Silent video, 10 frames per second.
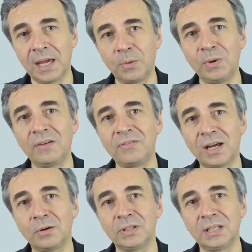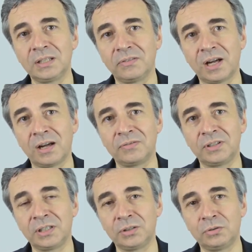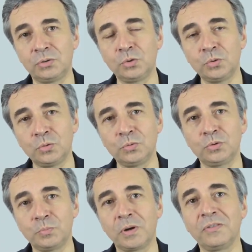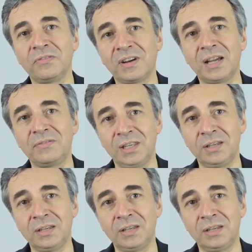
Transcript: And we have now data after 2.5